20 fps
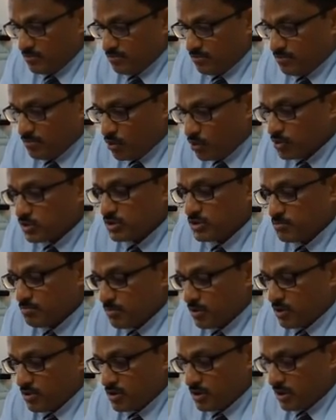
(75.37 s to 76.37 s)
Most
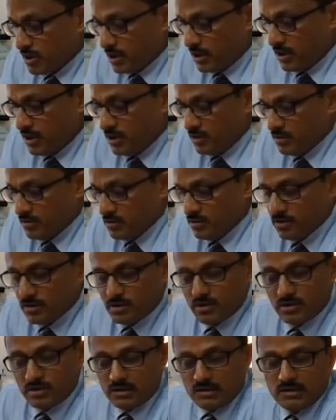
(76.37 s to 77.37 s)
importantly,
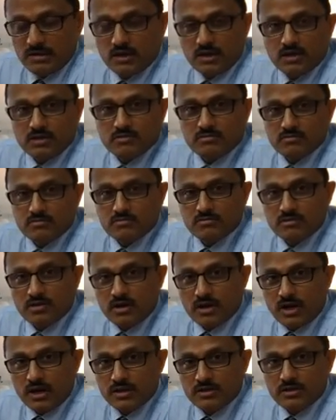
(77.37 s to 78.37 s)

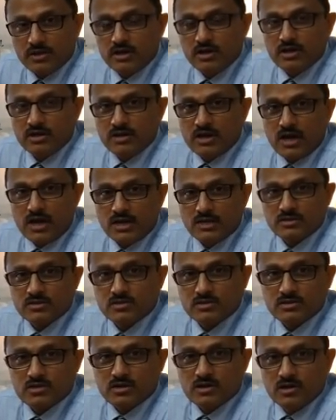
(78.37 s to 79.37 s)
I think it
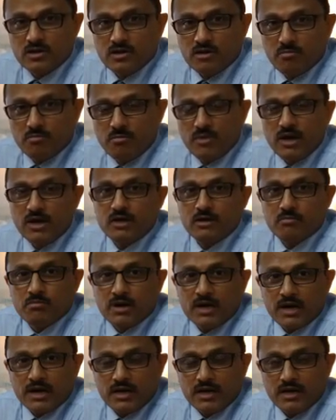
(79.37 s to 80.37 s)
has made
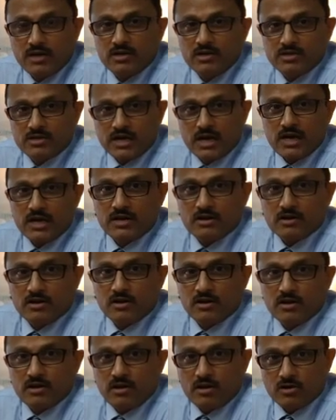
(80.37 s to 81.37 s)
my entire
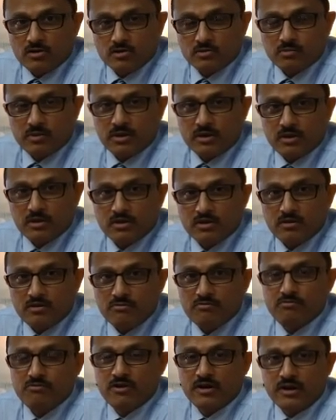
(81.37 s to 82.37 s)
hospital
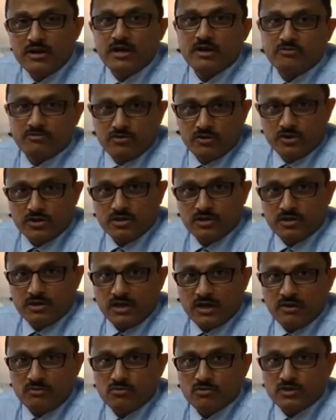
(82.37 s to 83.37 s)
very efficient.
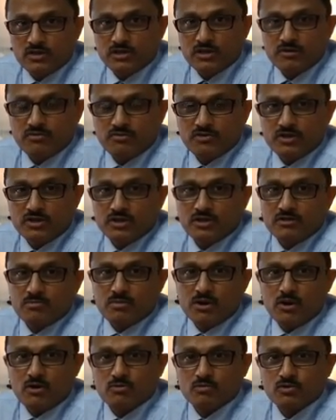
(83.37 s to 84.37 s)
I would say efficient by
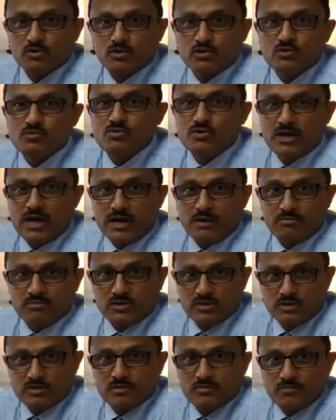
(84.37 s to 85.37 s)
almost 2
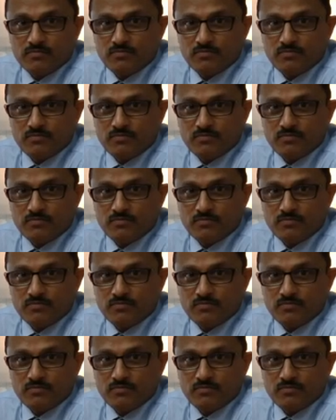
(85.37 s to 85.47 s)
times.